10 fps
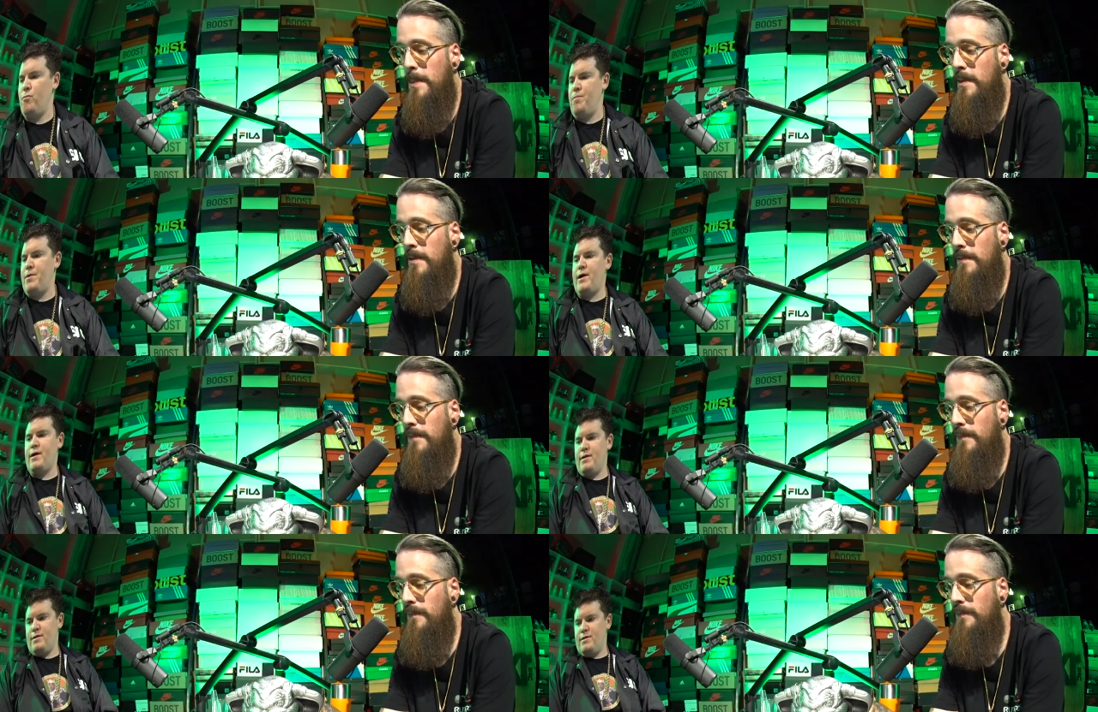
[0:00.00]
Speaker 1: We're back.
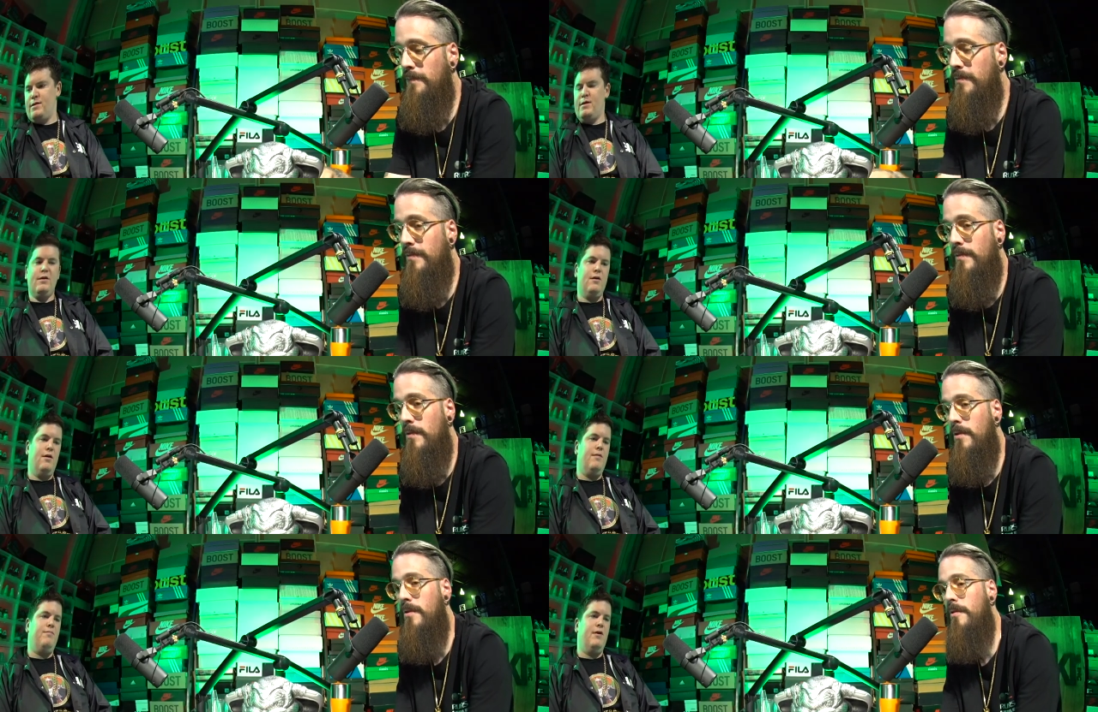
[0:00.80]
All
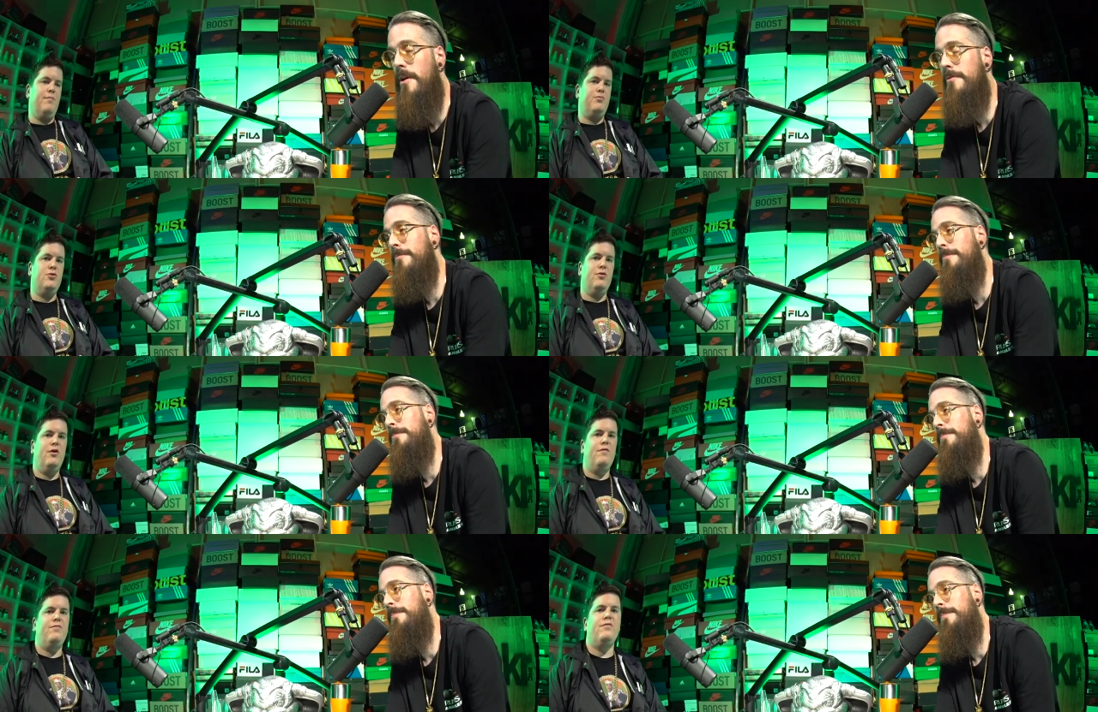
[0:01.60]
right. Great. Show that
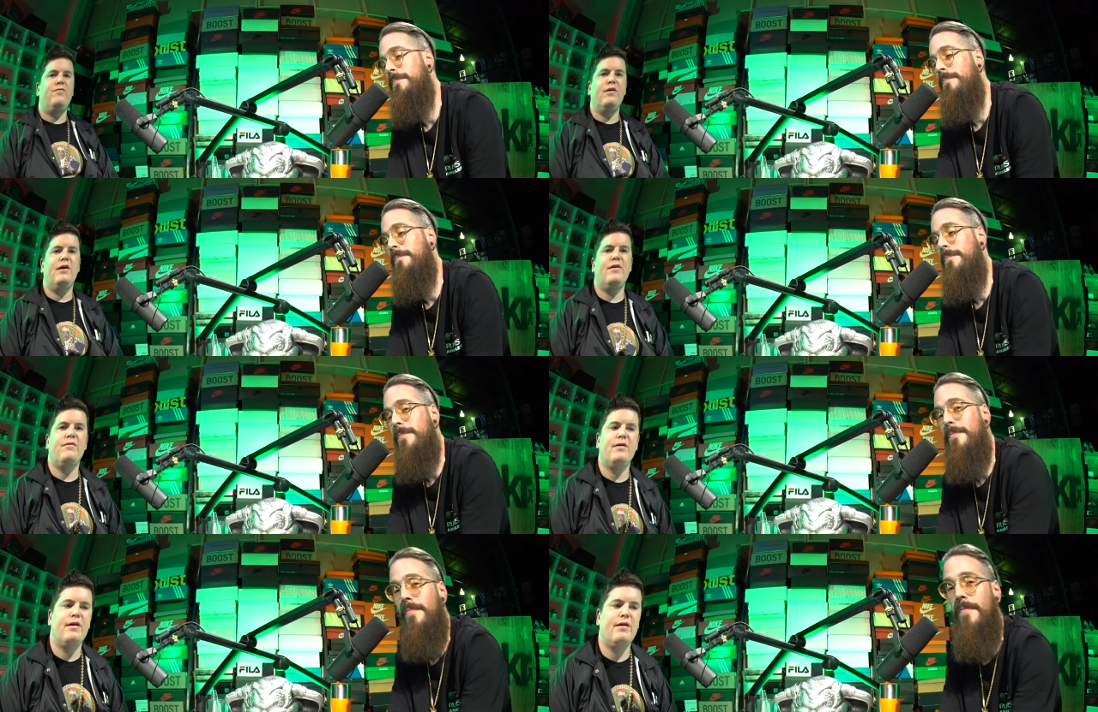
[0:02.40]
off to the front
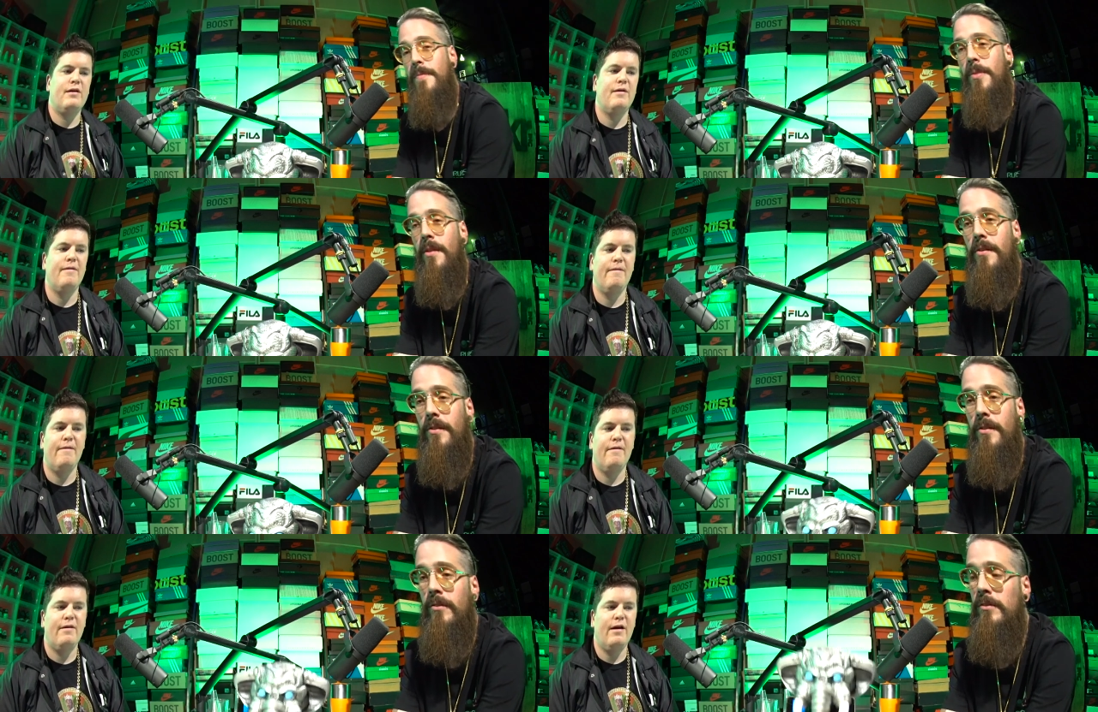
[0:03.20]
camera again.
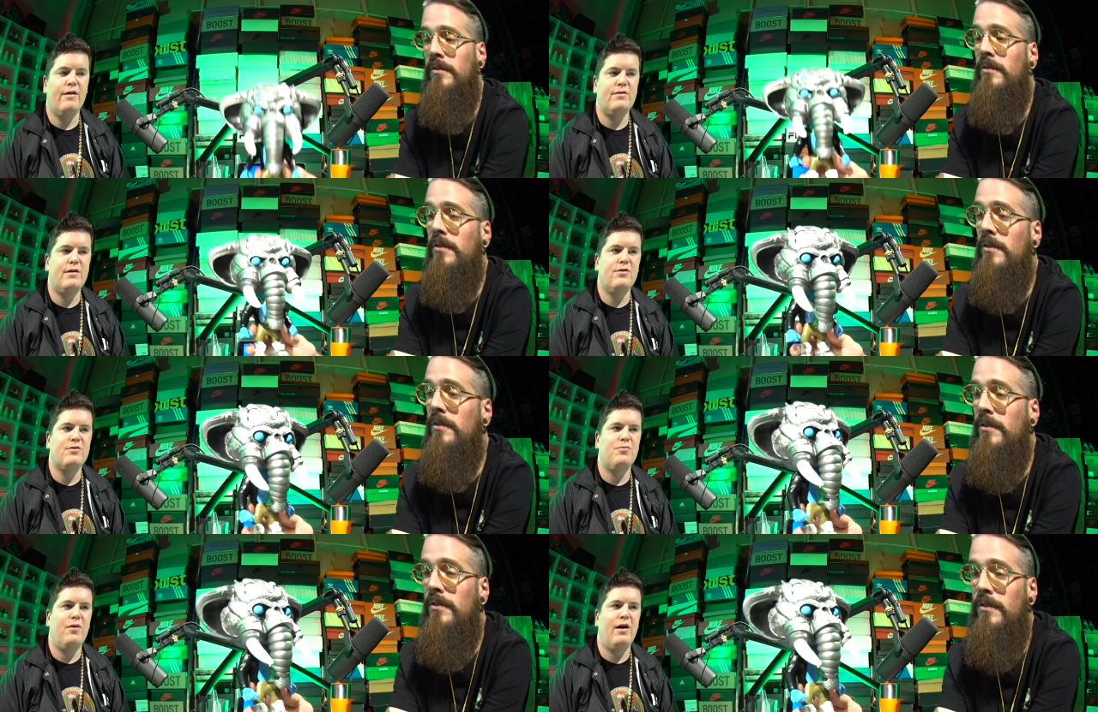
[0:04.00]
Yeah, this thing
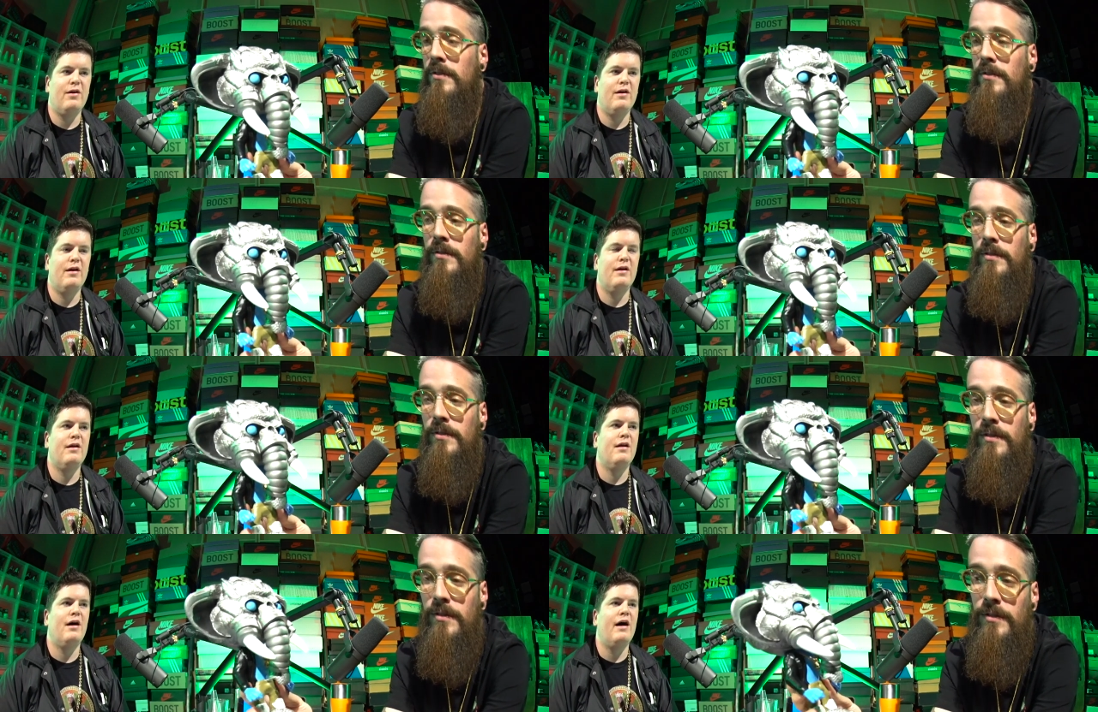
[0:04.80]
looks wild. It,
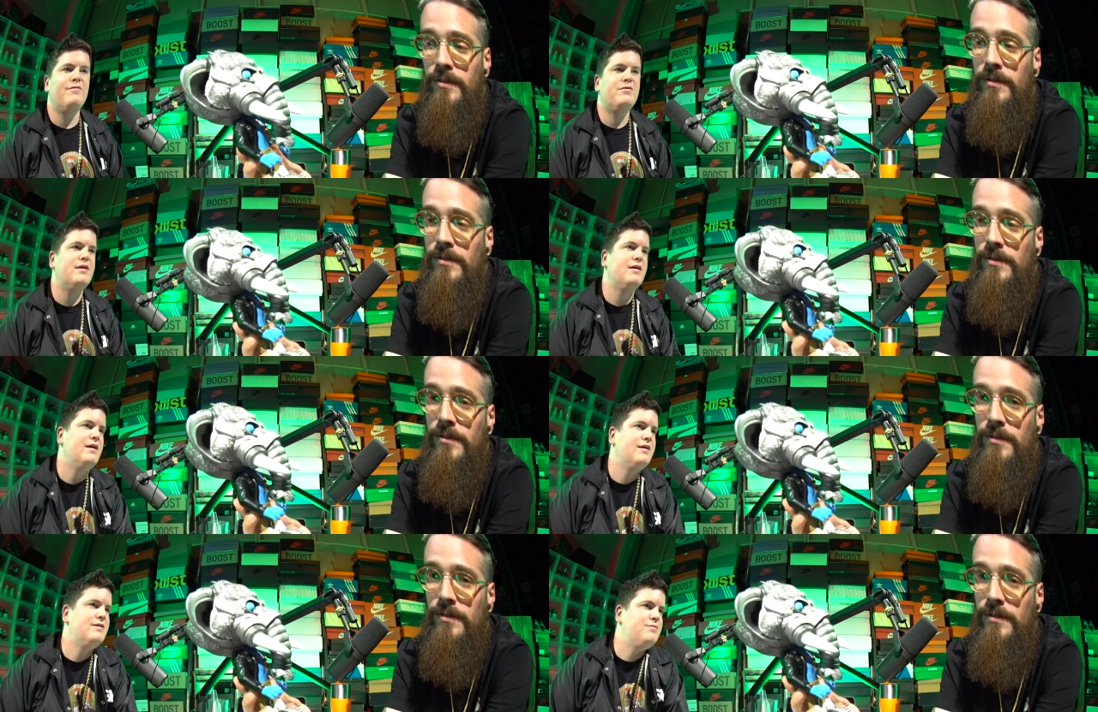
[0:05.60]
I've seen
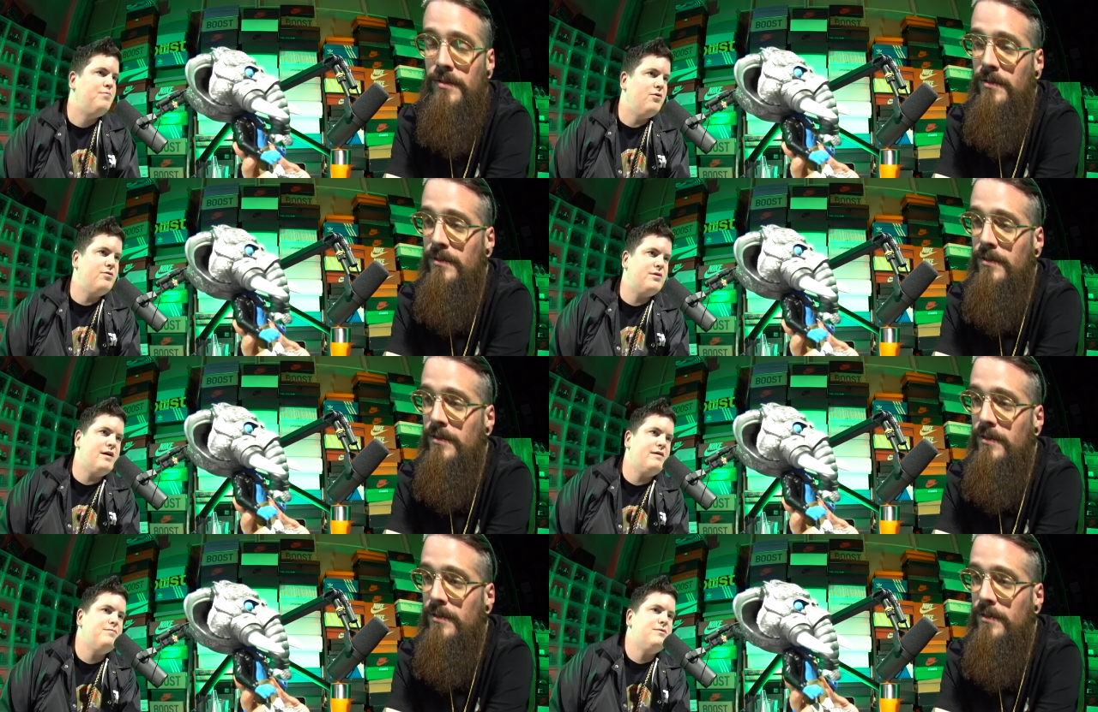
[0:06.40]
his
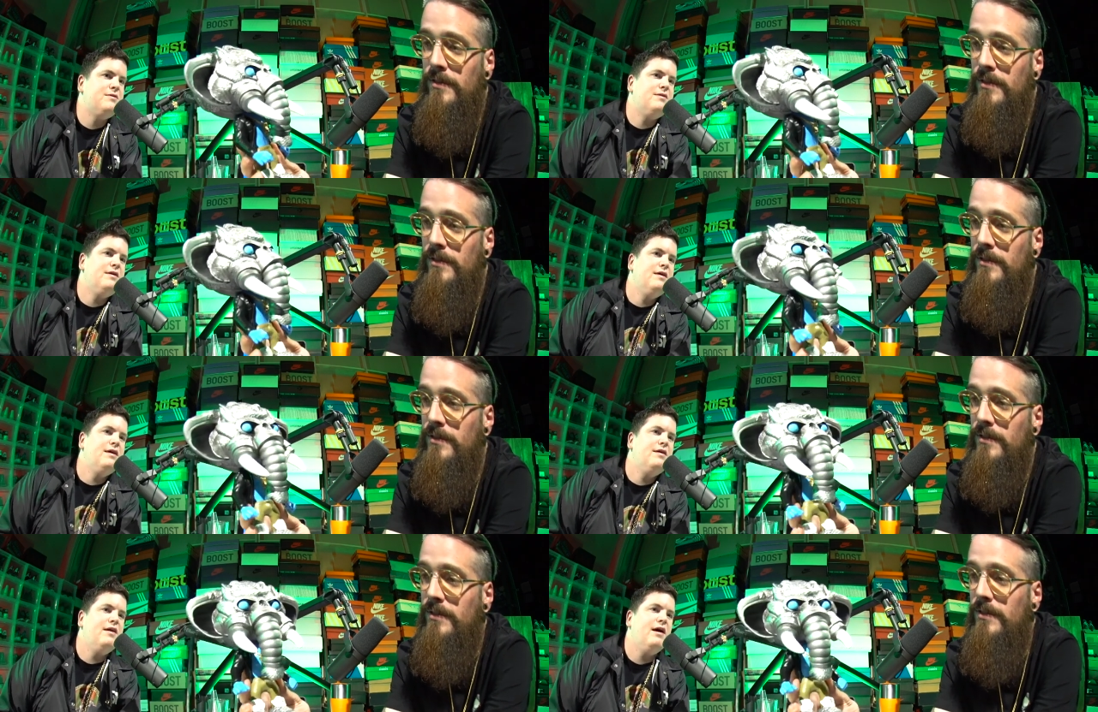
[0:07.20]
prototypes
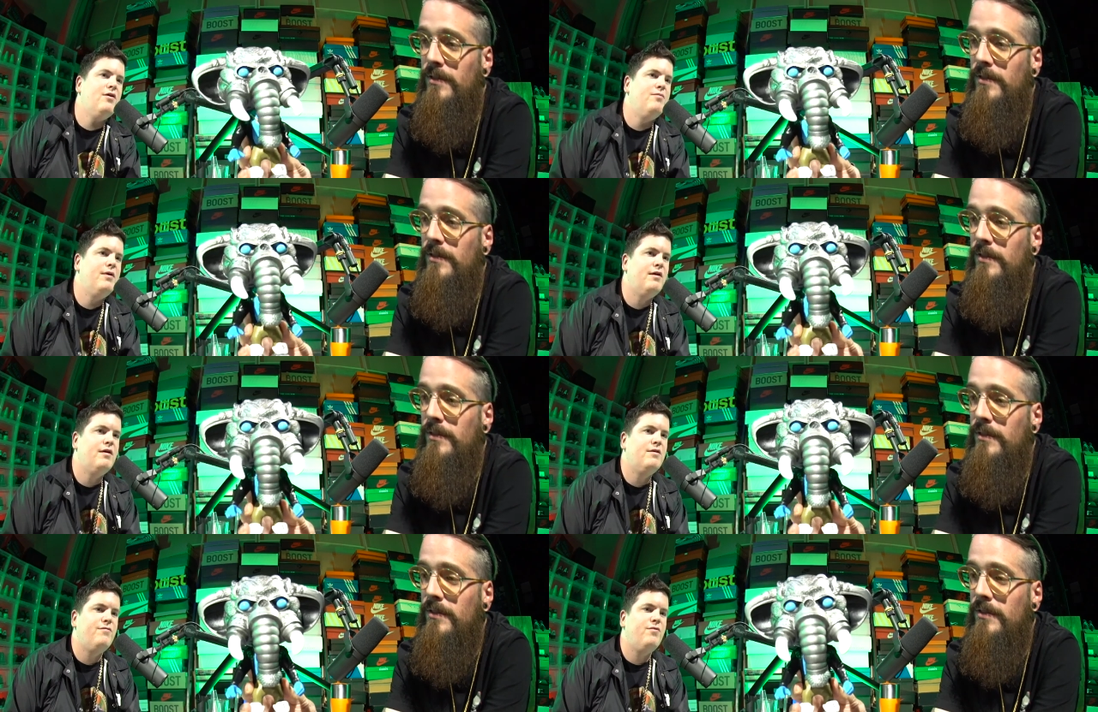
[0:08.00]
that are made
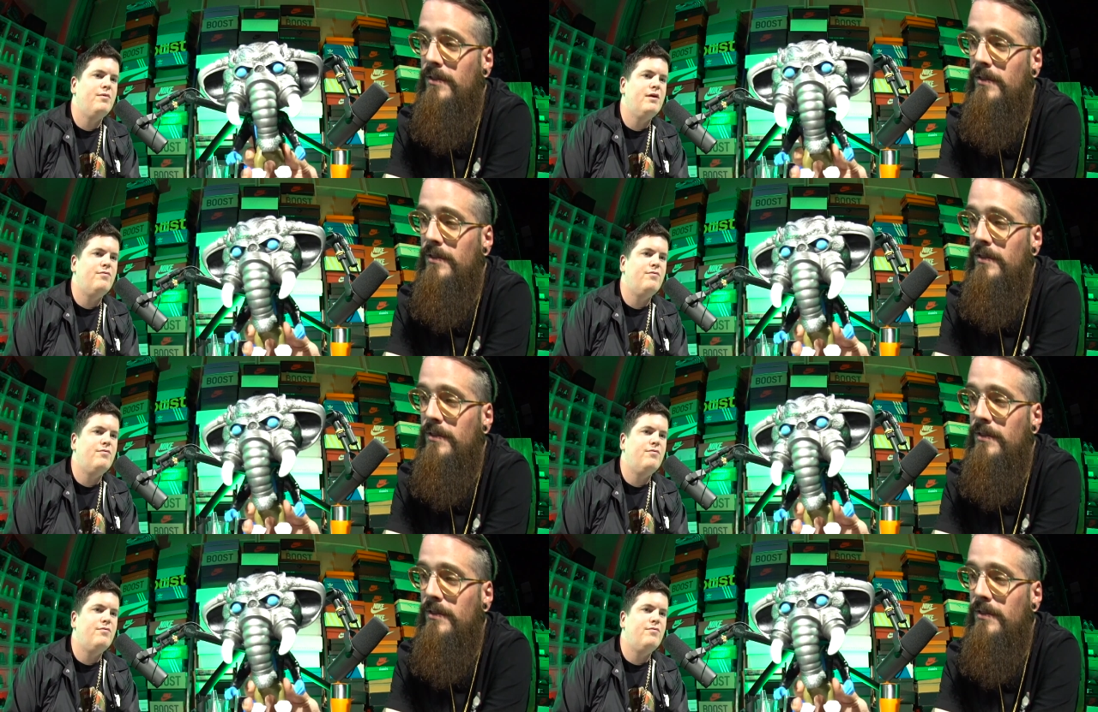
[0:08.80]
a, from a